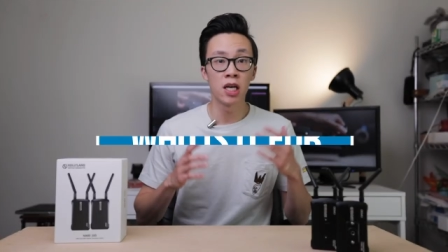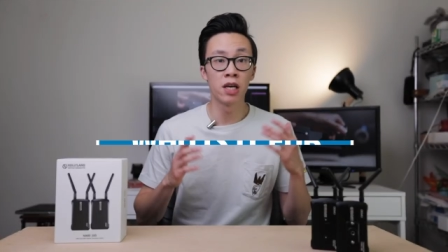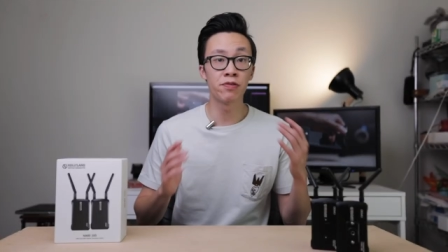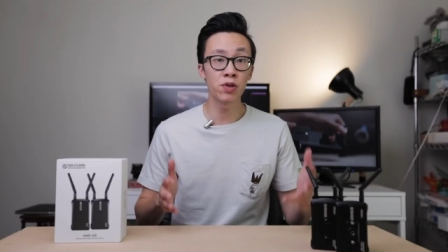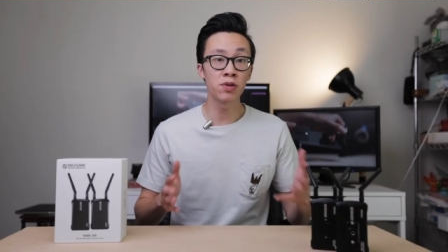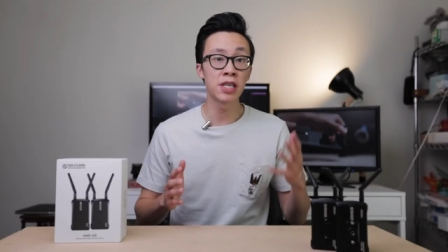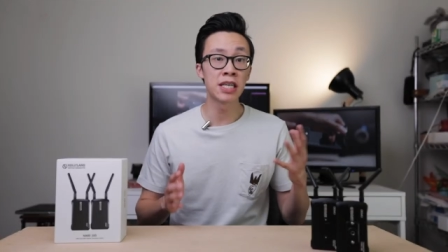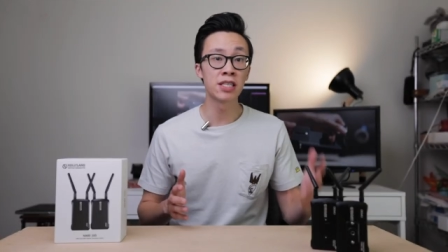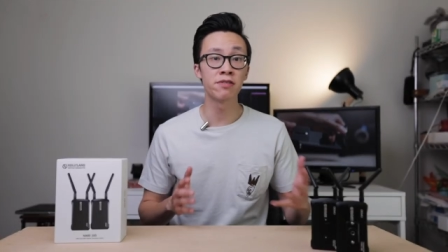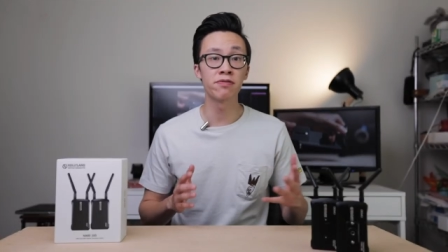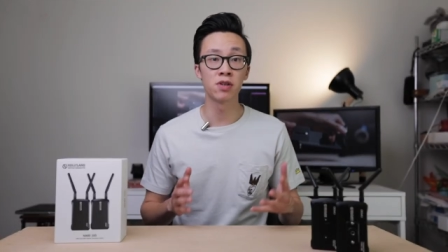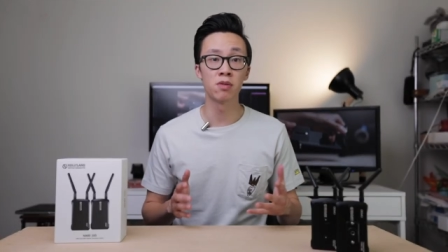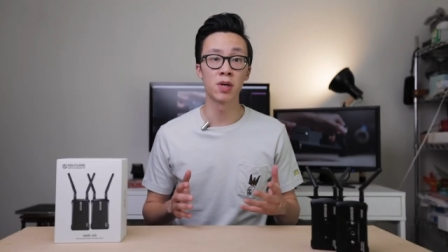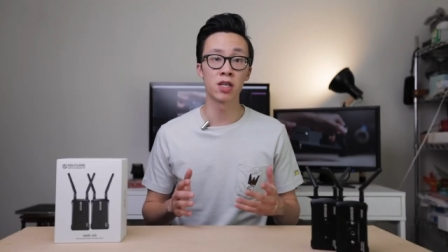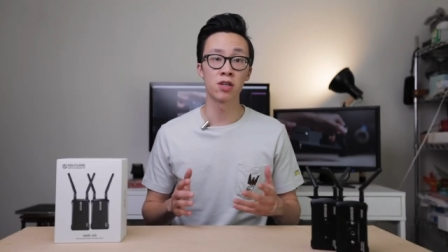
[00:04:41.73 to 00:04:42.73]
If you're an indie
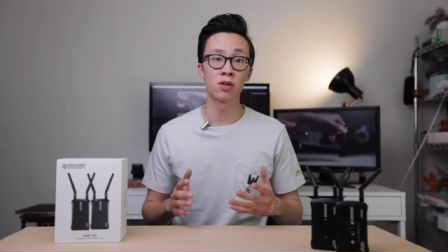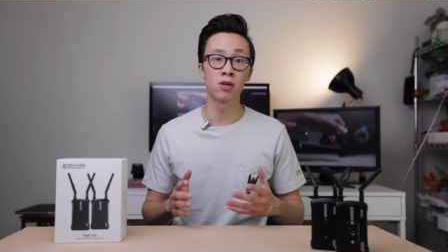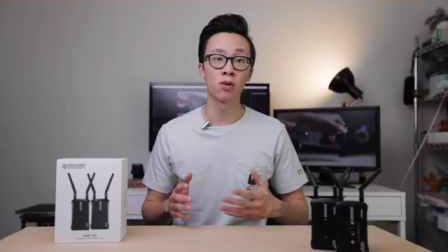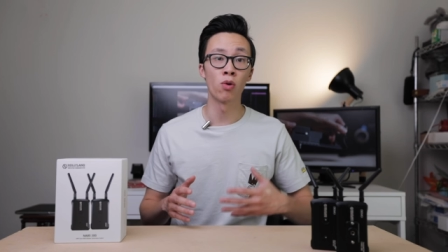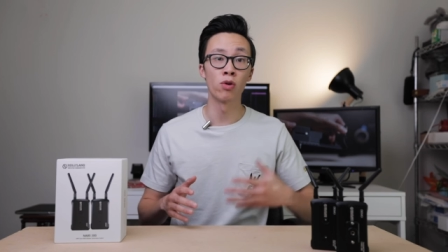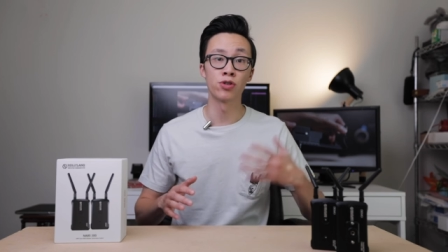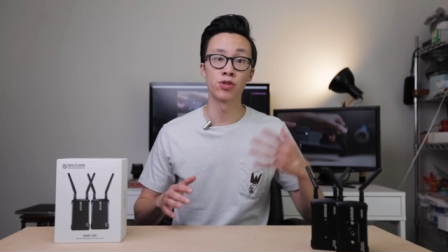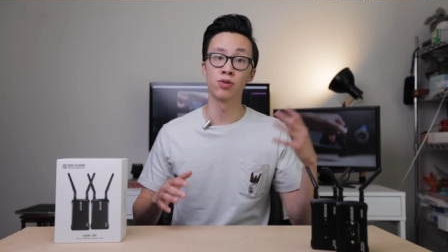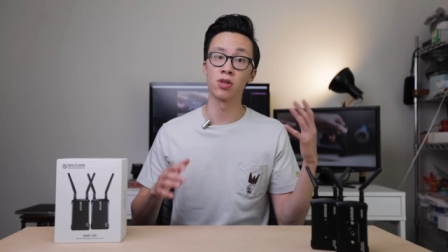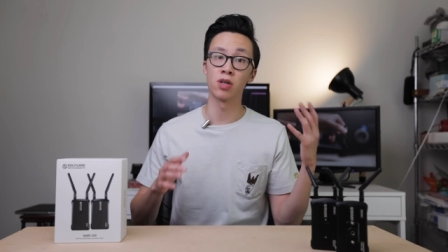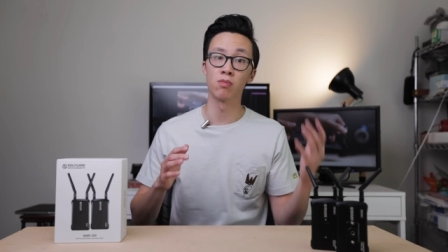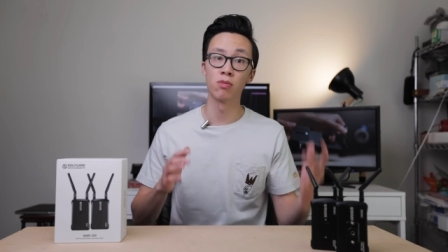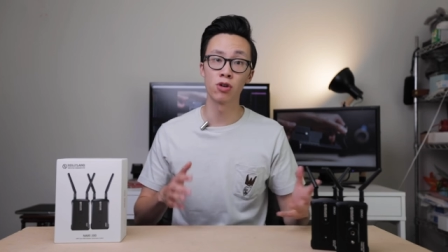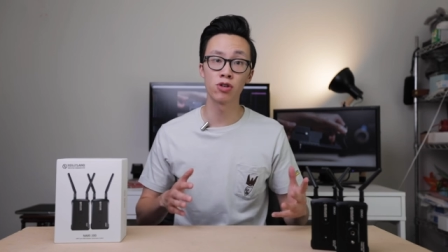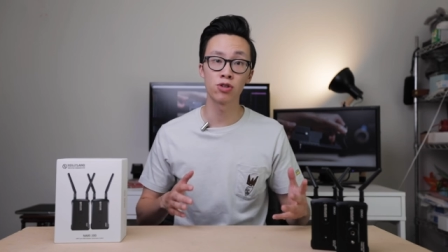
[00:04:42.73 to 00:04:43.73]
filmmaker or shooting
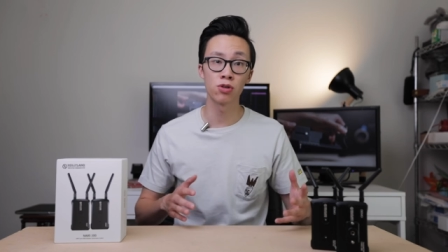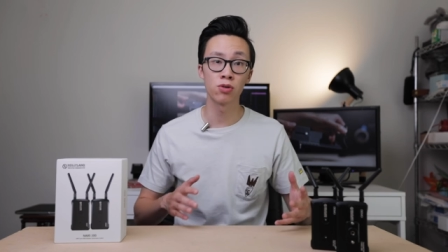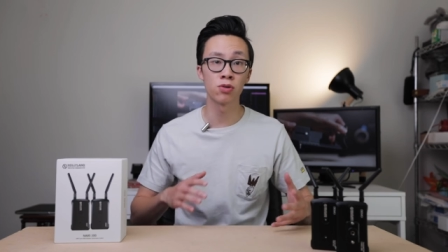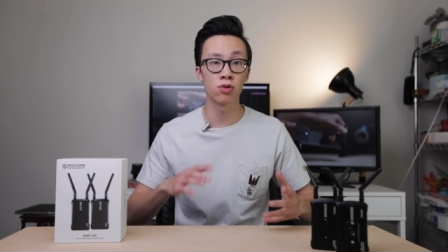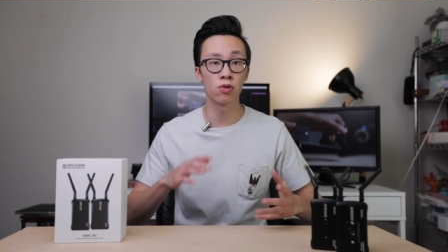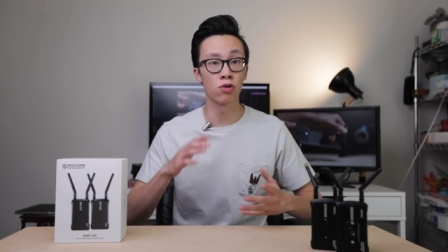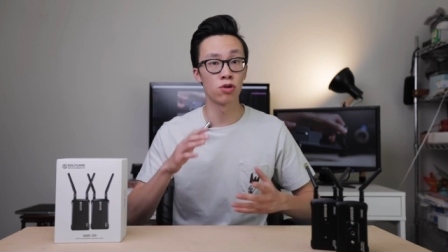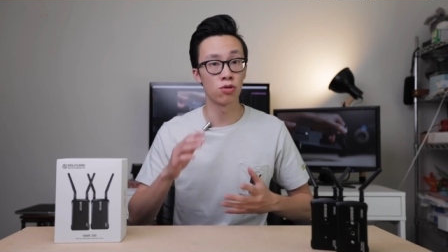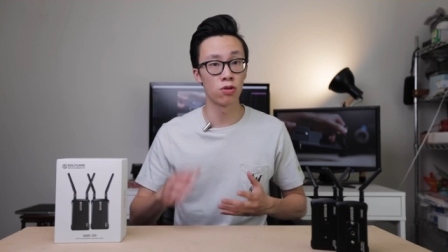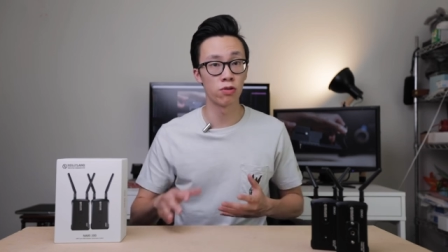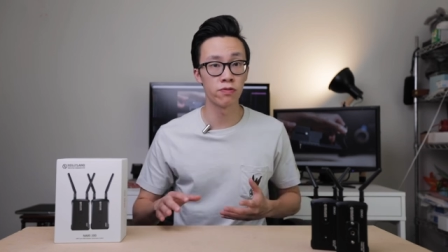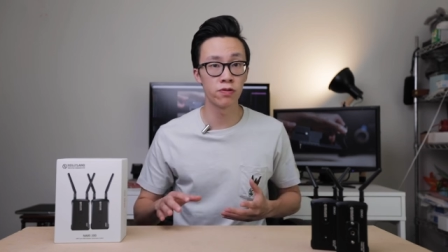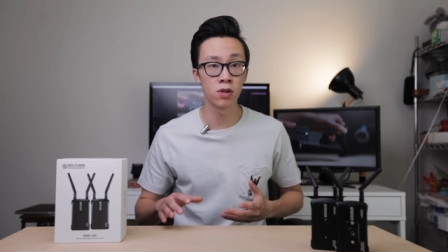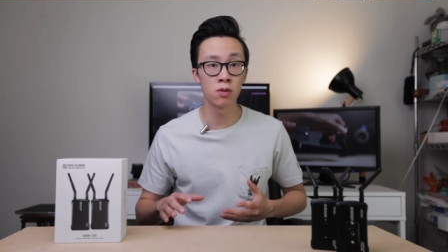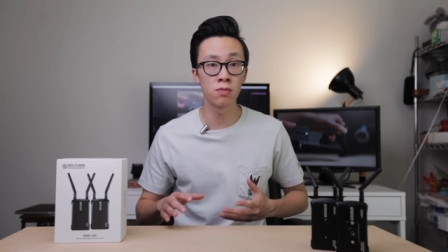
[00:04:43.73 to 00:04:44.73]
commercials or short
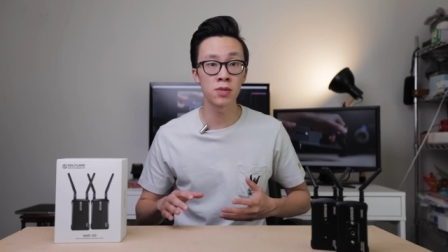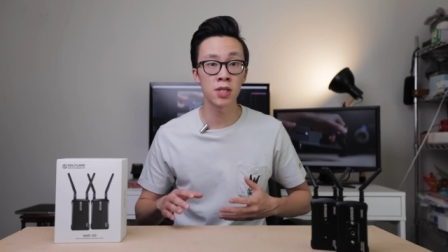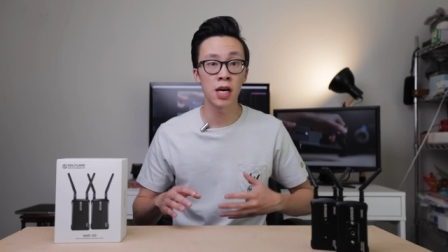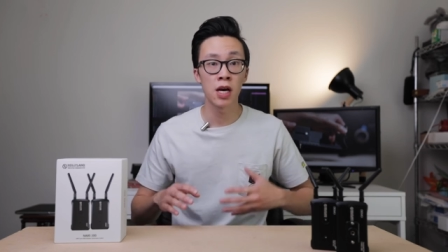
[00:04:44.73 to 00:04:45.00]
films